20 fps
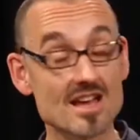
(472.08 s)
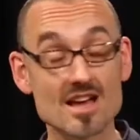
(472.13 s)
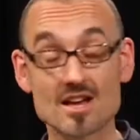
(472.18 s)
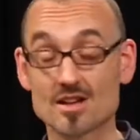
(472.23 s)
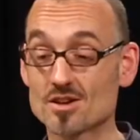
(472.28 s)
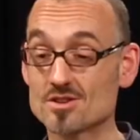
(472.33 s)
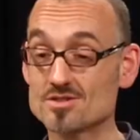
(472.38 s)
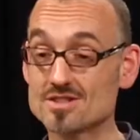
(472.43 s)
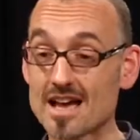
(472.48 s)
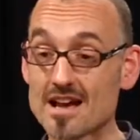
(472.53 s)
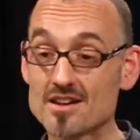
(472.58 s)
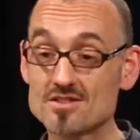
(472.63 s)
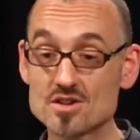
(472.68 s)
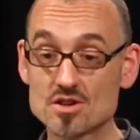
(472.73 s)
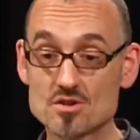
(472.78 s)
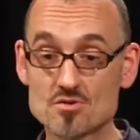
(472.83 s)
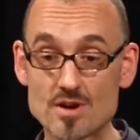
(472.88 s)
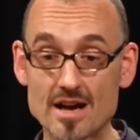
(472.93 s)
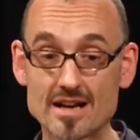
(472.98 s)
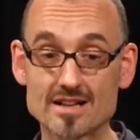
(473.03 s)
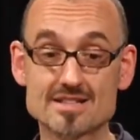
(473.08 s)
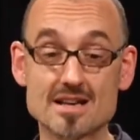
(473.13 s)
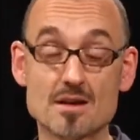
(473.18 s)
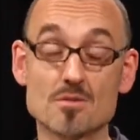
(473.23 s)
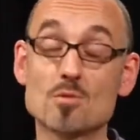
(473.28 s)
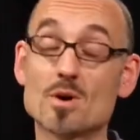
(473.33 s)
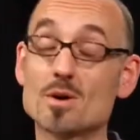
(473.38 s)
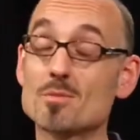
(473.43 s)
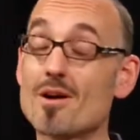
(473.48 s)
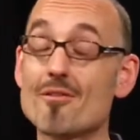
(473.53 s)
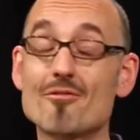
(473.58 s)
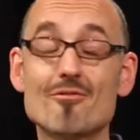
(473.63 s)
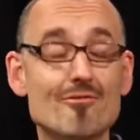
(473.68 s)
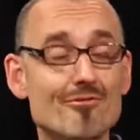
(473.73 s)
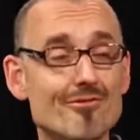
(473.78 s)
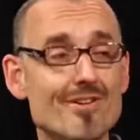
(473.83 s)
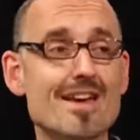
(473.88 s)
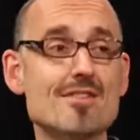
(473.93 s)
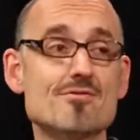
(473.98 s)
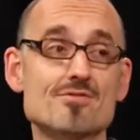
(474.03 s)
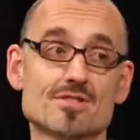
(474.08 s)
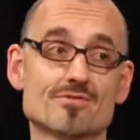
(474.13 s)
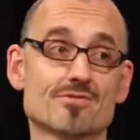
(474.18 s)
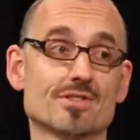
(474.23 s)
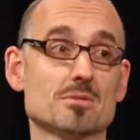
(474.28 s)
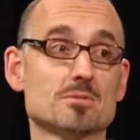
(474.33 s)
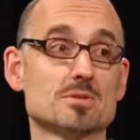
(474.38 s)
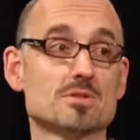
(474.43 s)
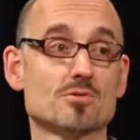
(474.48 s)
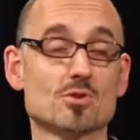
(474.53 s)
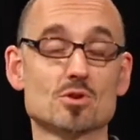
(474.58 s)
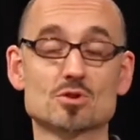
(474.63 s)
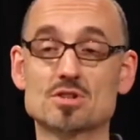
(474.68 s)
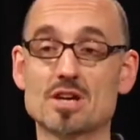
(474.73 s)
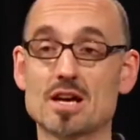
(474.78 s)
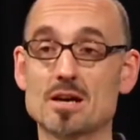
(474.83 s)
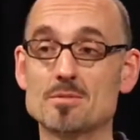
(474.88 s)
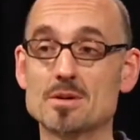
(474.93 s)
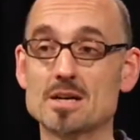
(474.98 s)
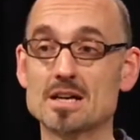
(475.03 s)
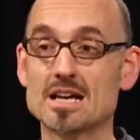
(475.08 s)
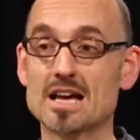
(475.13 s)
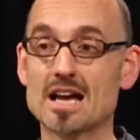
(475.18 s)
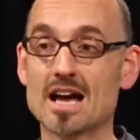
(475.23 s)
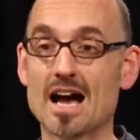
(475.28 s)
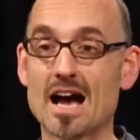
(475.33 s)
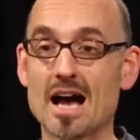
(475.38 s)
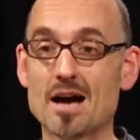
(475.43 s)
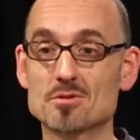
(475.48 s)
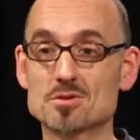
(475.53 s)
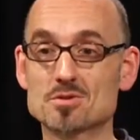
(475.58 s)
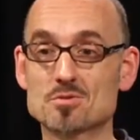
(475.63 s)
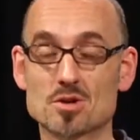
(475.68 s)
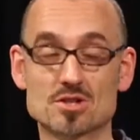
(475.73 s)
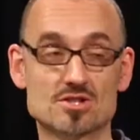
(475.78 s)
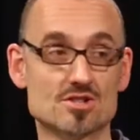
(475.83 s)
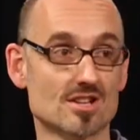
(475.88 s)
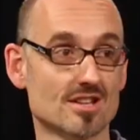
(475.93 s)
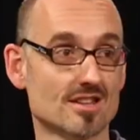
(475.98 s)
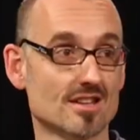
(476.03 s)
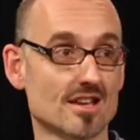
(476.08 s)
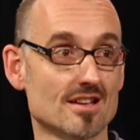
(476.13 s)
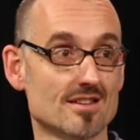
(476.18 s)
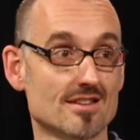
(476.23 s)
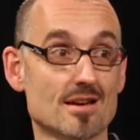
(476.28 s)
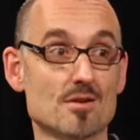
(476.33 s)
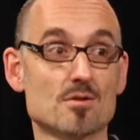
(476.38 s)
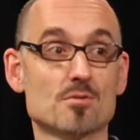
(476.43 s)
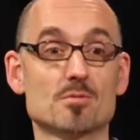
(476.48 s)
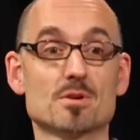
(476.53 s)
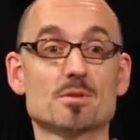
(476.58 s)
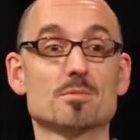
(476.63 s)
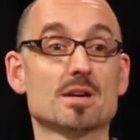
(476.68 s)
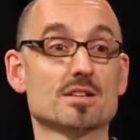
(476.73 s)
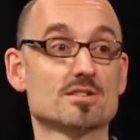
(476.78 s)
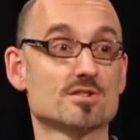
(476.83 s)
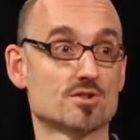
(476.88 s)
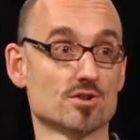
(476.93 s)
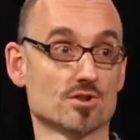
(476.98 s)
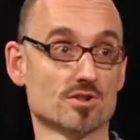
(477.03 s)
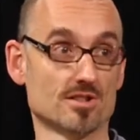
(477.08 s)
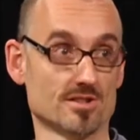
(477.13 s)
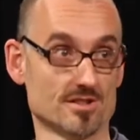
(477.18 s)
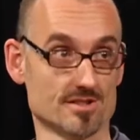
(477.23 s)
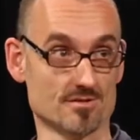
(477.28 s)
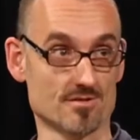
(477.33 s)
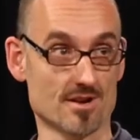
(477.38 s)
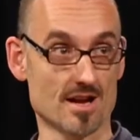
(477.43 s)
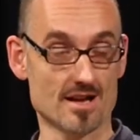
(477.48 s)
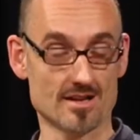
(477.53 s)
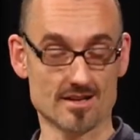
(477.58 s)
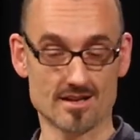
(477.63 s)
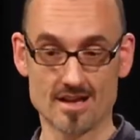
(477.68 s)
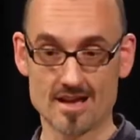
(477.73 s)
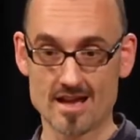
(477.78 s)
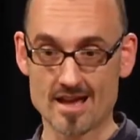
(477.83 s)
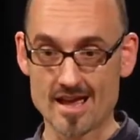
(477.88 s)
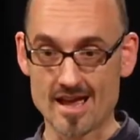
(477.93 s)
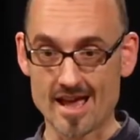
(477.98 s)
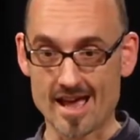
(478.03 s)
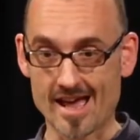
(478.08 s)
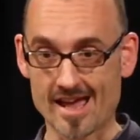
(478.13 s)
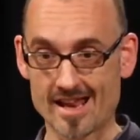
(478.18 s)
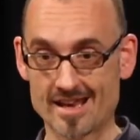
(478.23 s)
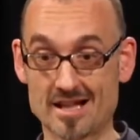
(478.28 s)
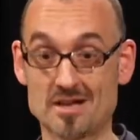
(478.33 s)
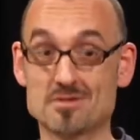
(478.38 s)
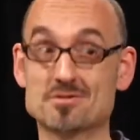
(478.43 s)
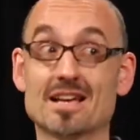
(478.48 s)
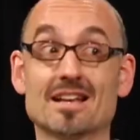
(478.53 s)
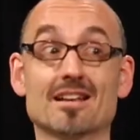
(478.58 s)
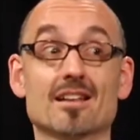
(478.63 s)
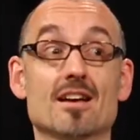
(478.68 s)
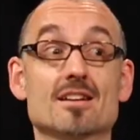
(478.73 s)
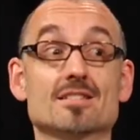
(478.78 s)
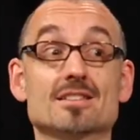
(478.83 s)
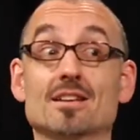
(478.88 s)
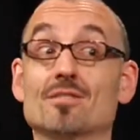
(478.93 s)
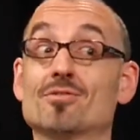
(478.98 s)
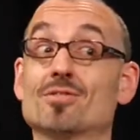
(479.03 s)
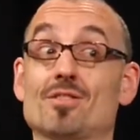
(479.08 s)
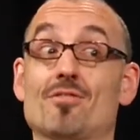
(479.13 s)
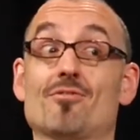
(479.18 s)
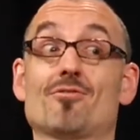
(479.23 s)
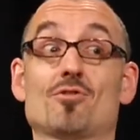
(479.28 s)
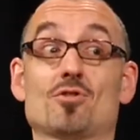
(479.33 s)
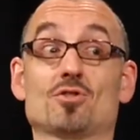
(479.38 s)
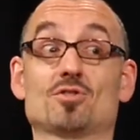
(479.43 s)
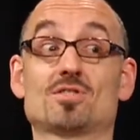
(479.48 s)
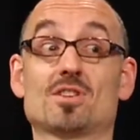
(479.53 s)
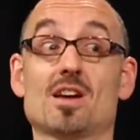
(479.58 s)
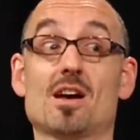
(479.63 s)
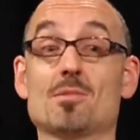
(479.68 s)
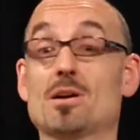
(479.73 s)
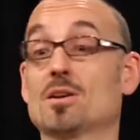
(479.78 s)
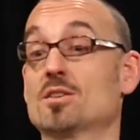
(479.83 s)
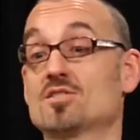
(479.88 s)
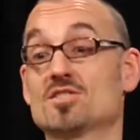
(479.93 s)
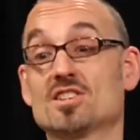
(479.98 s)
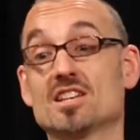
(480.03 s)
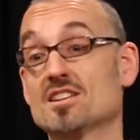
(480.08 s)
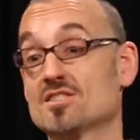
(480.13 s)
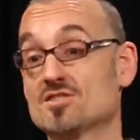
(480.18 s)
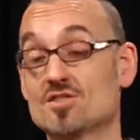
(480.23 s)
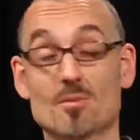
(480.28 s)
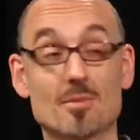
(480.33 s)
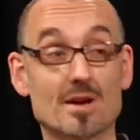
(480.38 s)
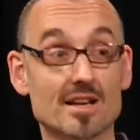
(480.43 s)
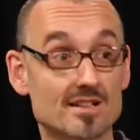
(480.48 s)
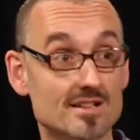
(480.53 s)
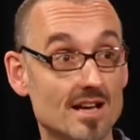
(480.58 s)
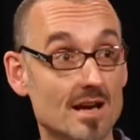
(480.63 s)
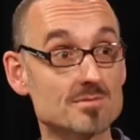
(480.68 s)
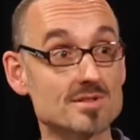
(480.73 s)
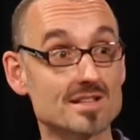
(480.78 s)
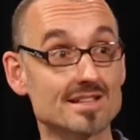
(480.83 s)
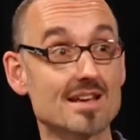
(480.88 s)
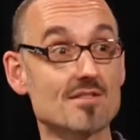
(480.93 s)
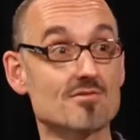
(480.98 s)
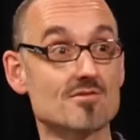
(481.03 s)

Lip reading: Close Encounters is a great example. One of my favorite films of all time. I was watching it the other day with my students, right? And I was analyzing it for the first time. I've seen it so many times, I never